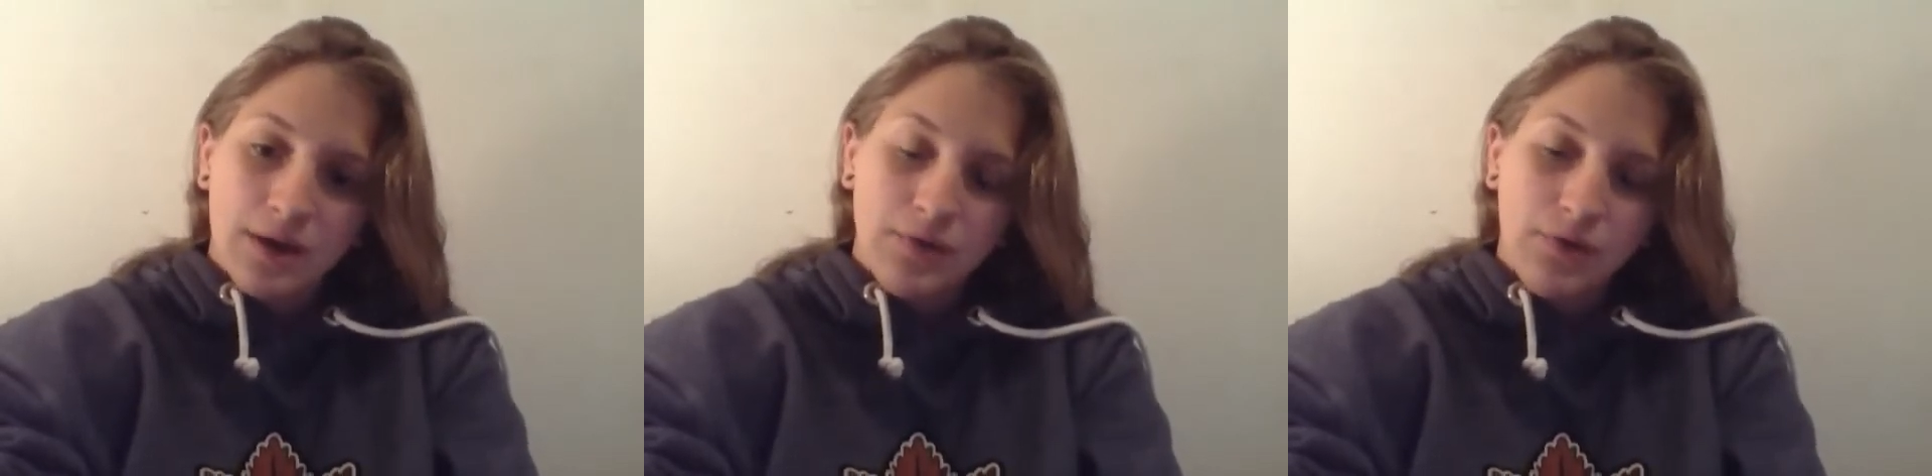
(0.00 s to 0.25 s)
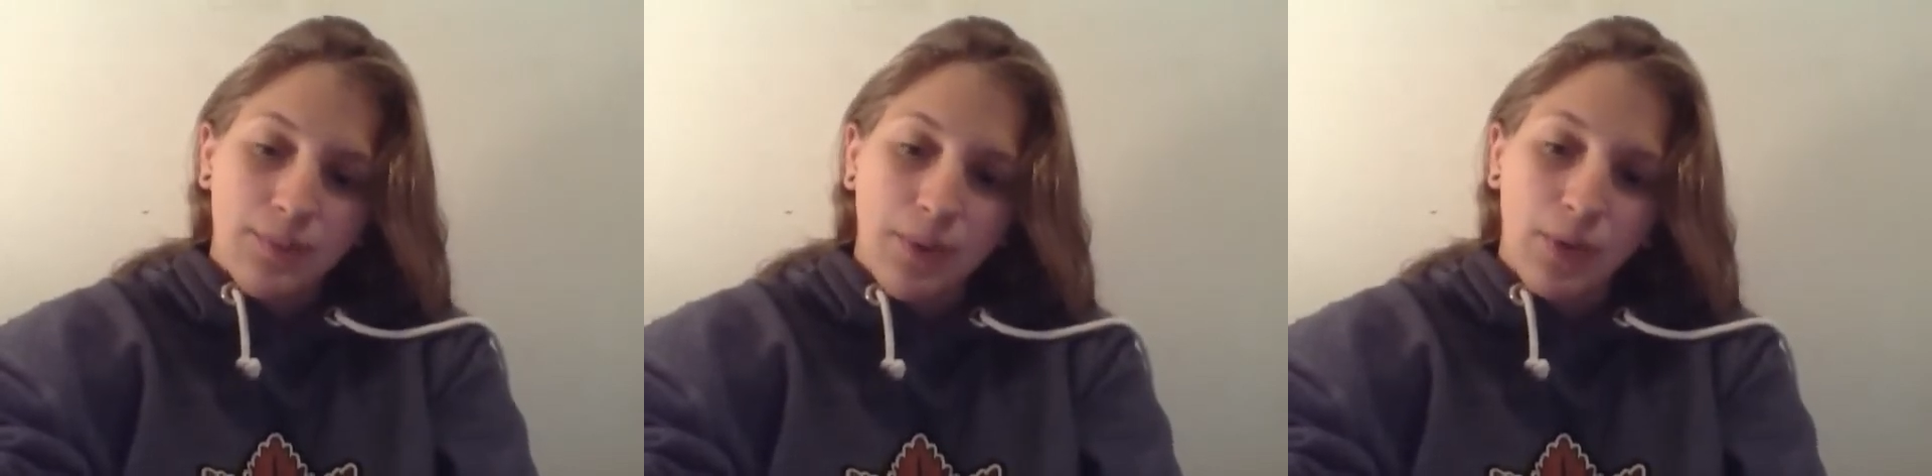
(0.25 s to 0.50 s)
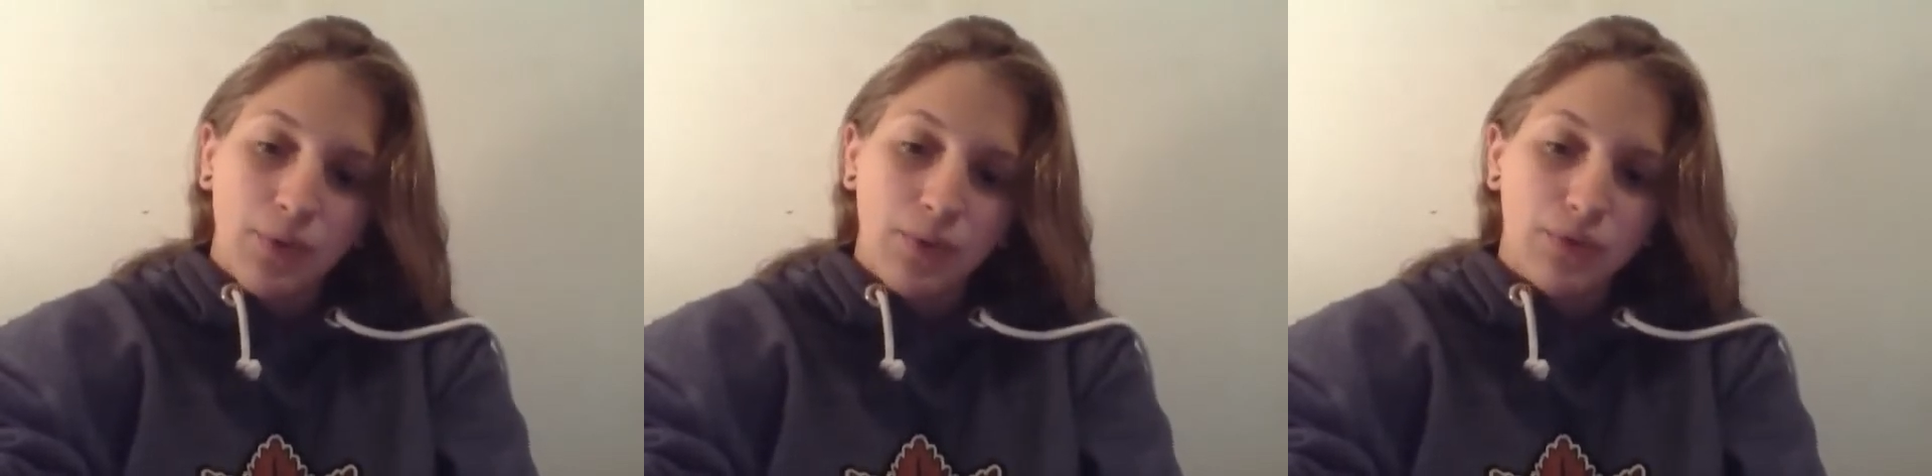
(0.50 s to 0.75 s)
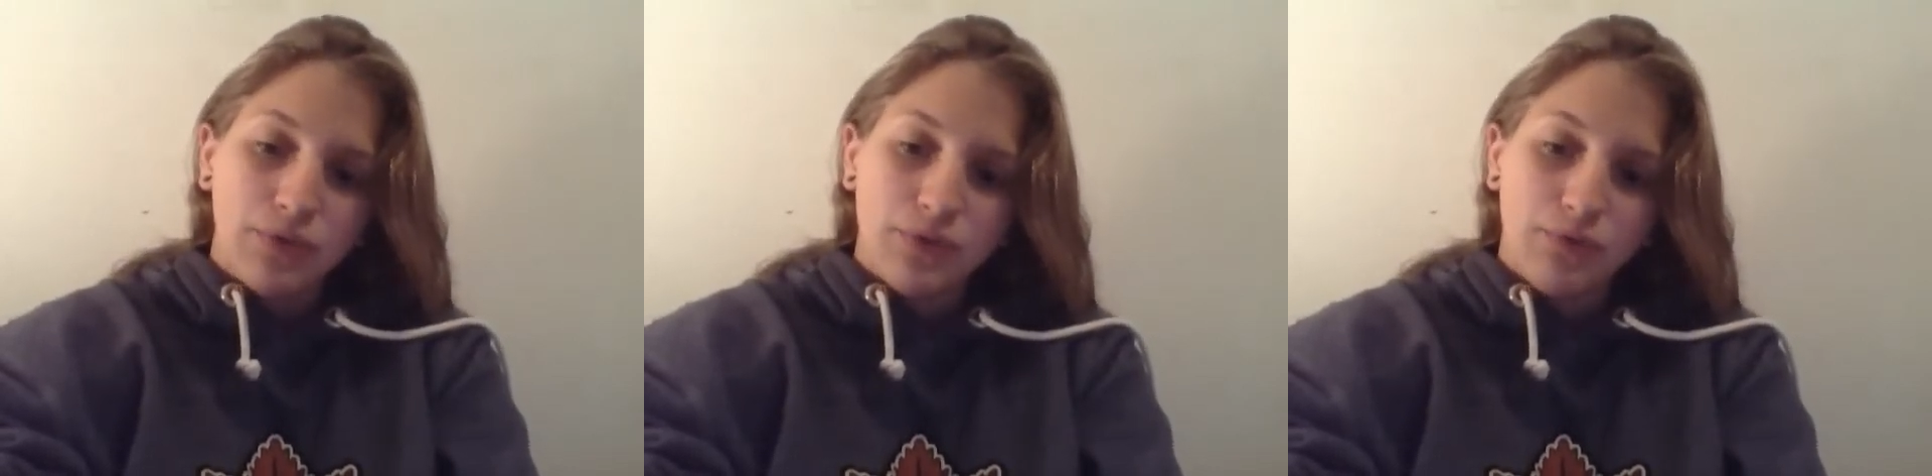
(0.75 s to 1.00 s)
different
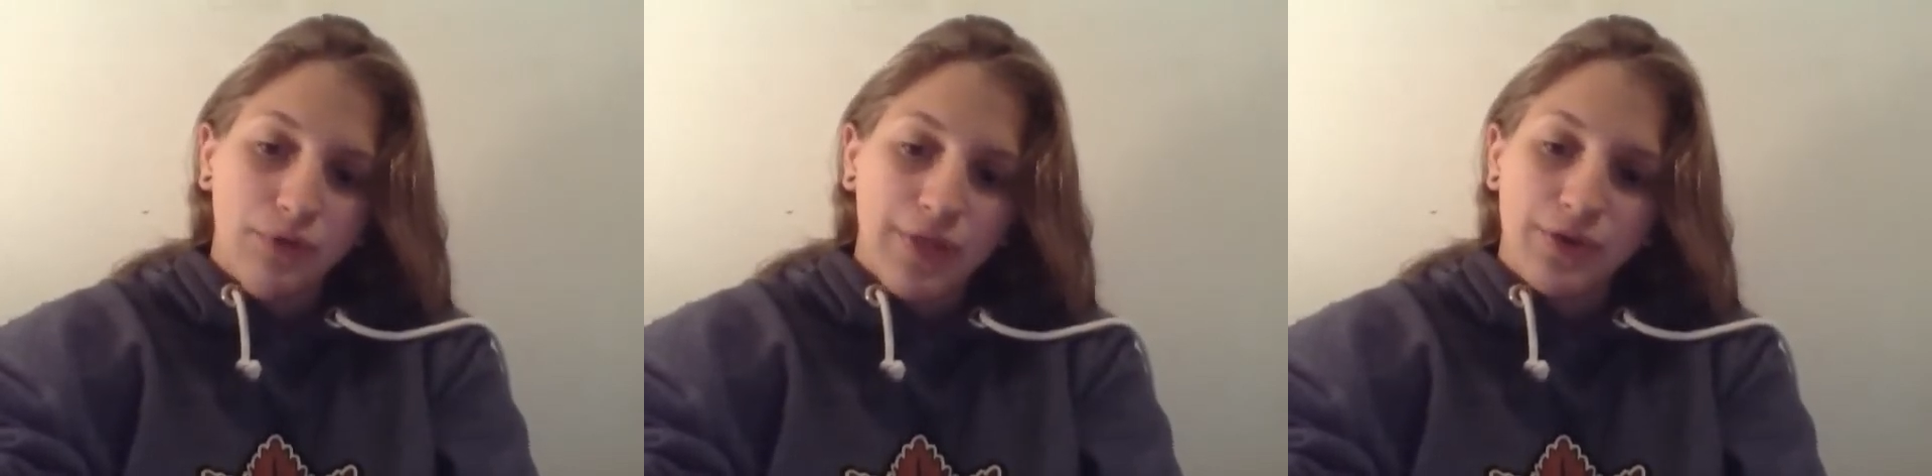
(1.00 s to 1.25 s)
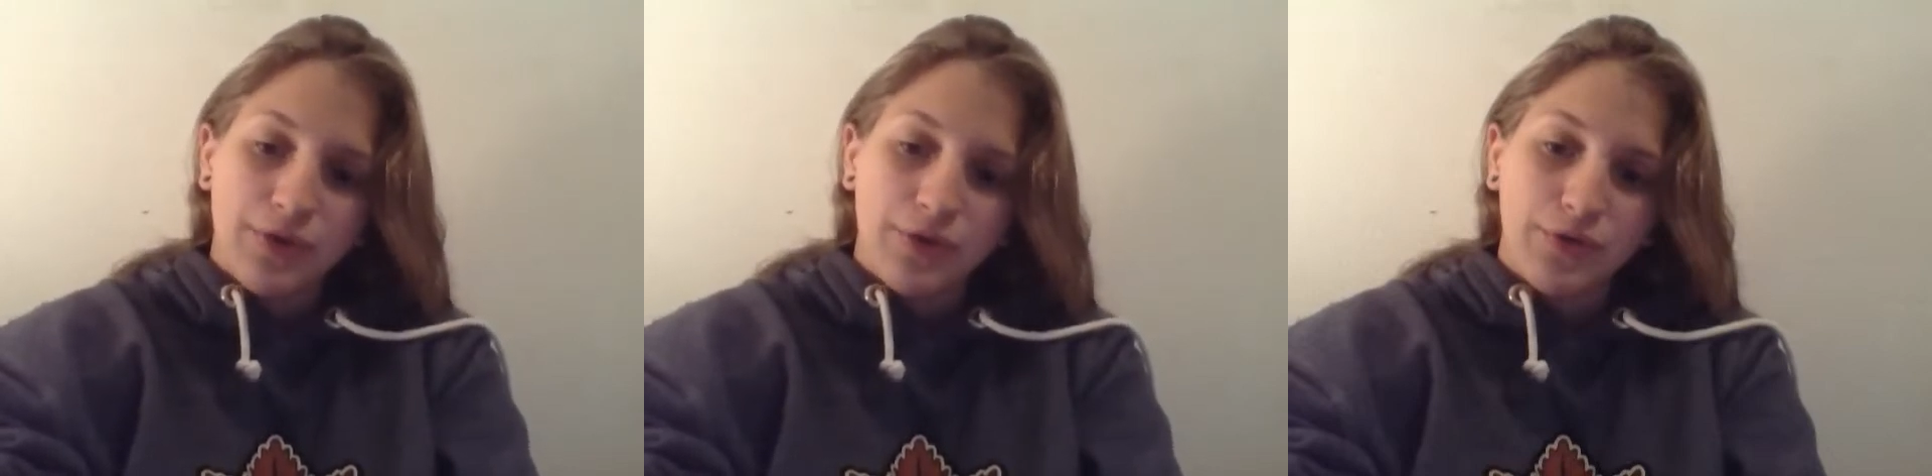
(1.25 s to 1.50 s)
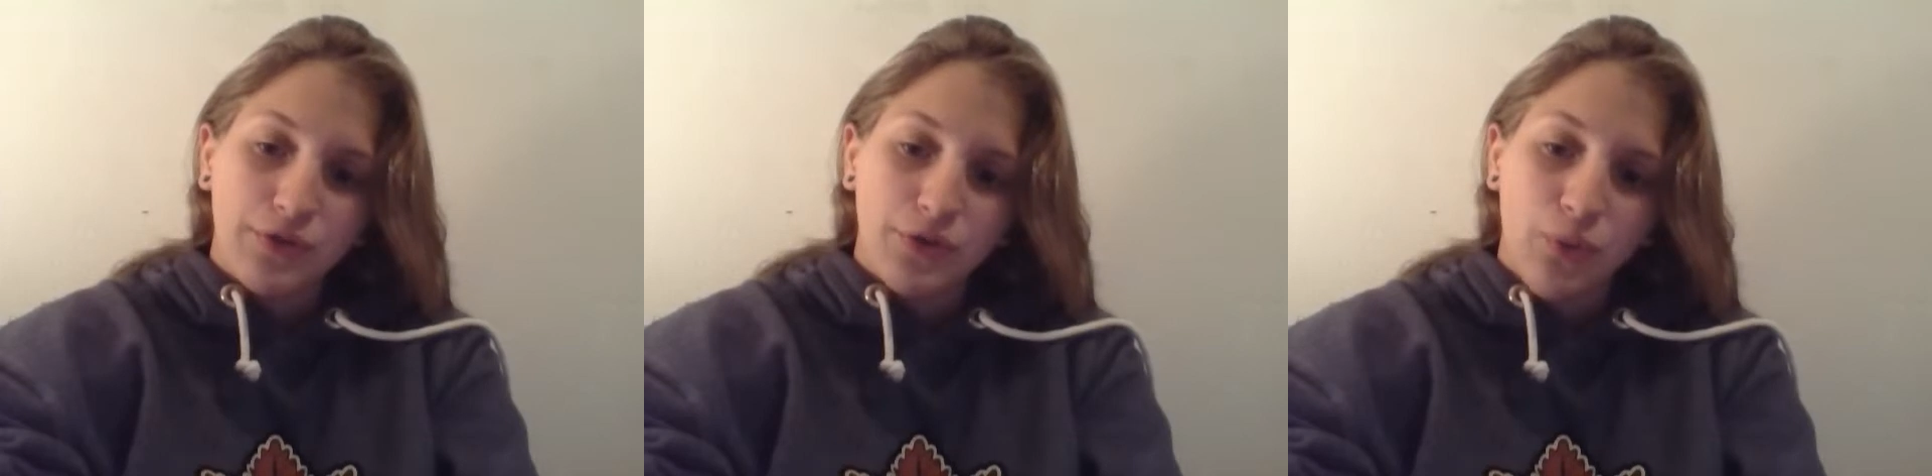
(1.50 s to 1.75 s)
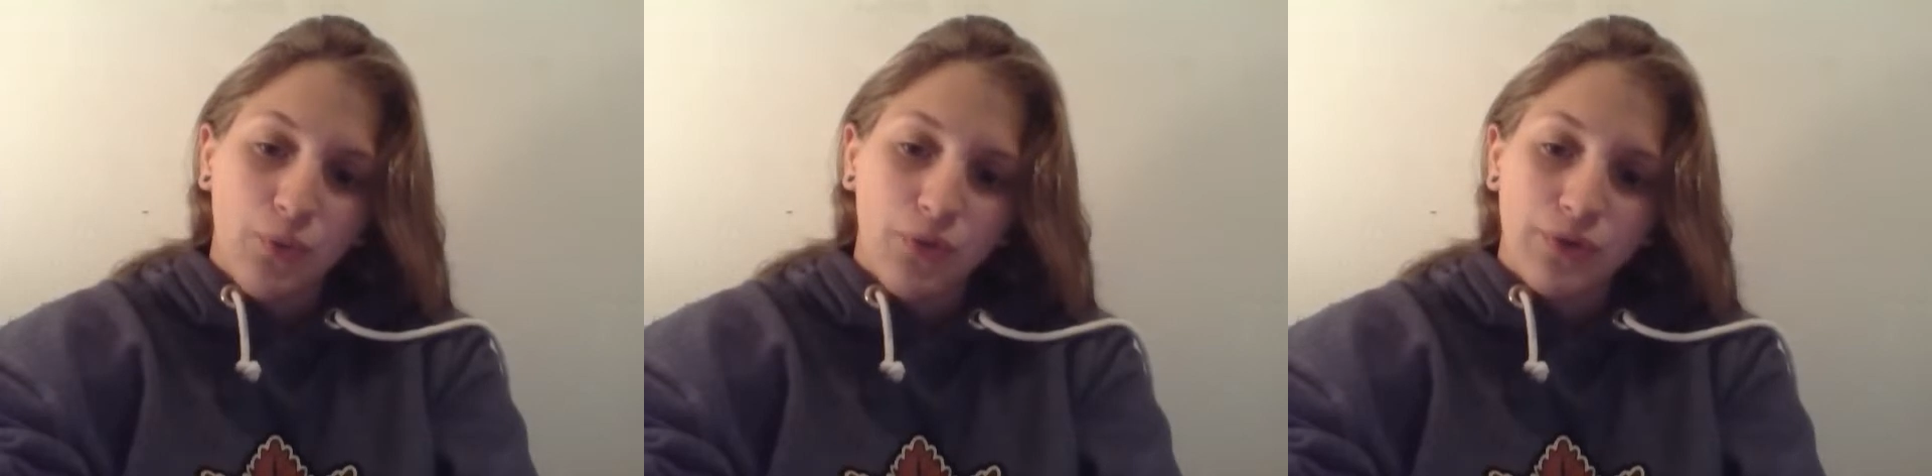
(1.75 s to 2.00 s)
bones and feathers
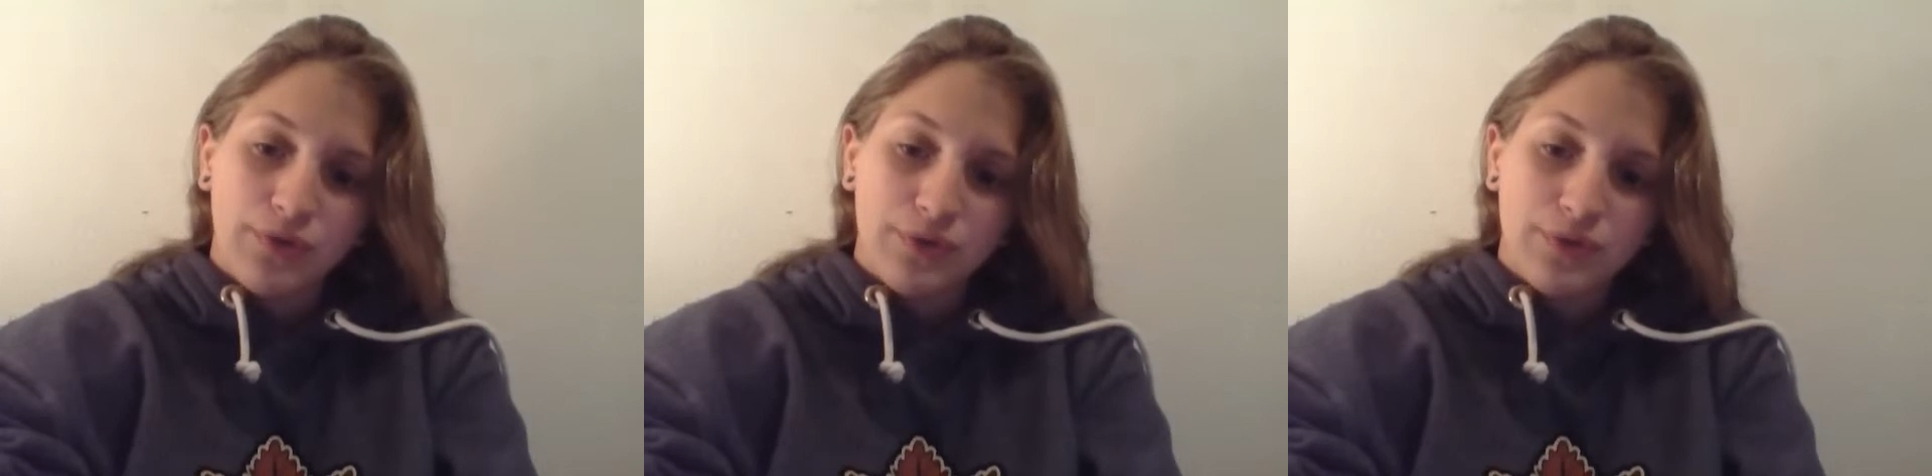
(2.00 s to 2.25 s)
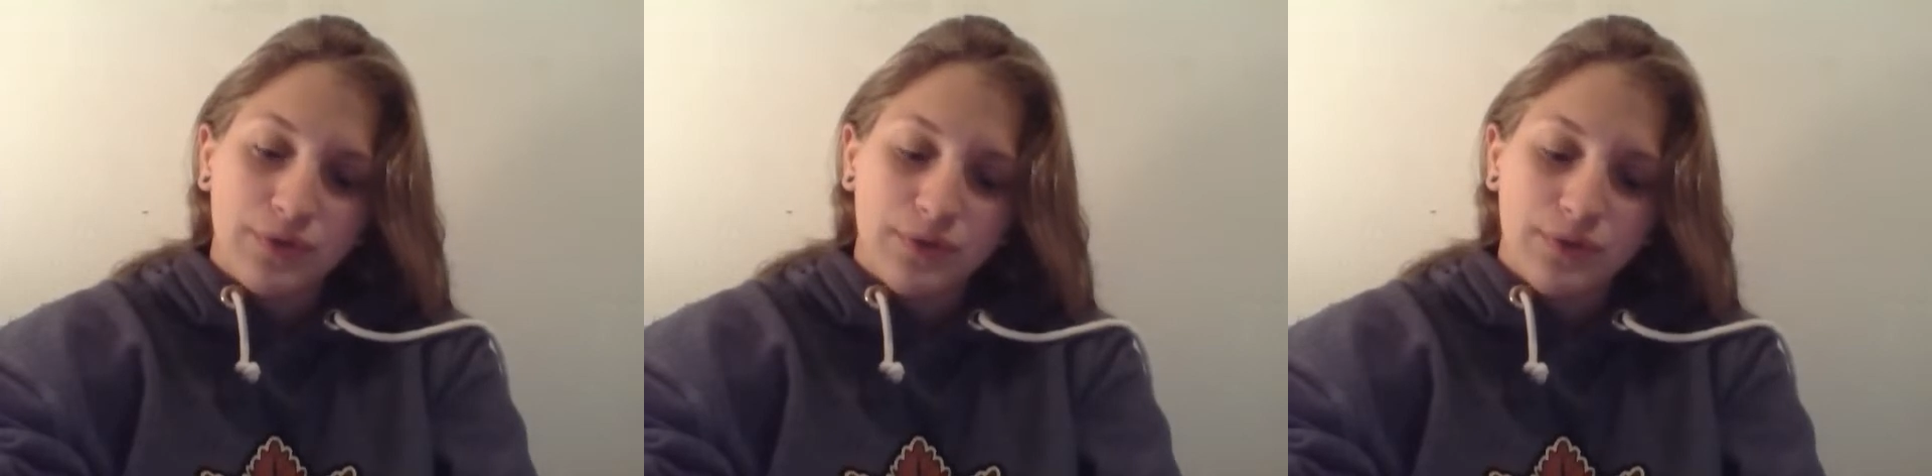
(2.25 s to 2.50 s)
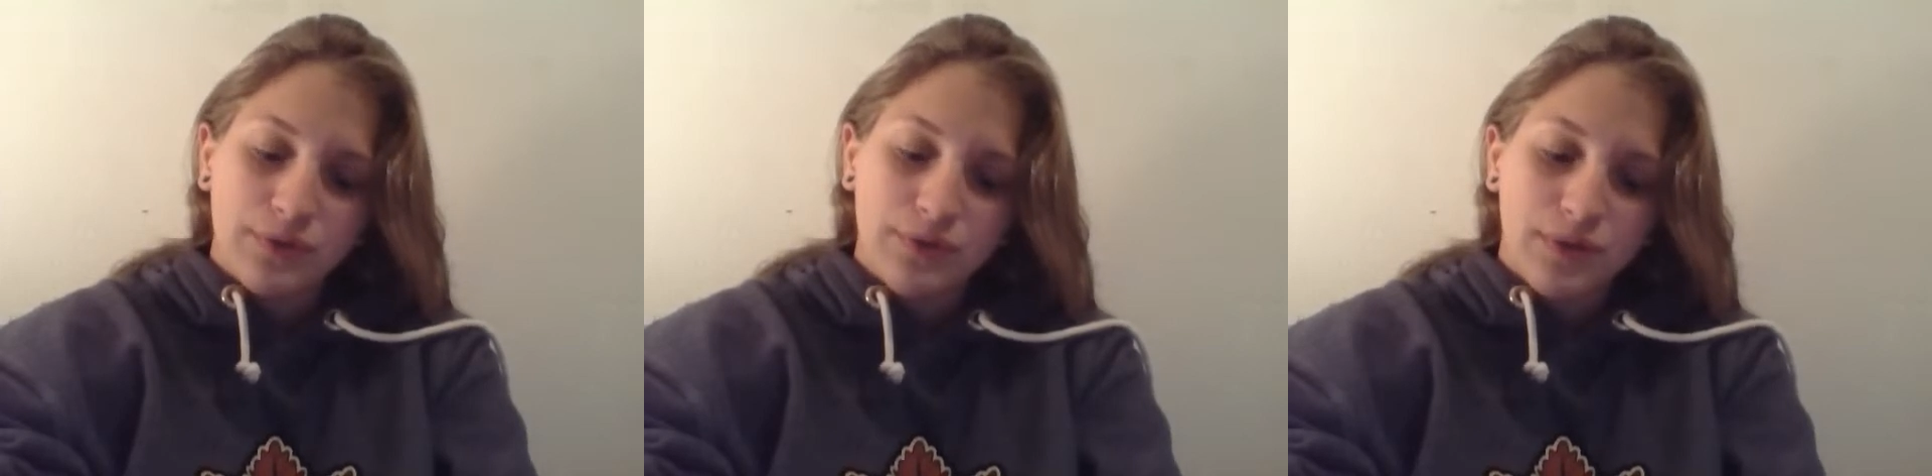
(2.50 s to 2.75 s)
and horns.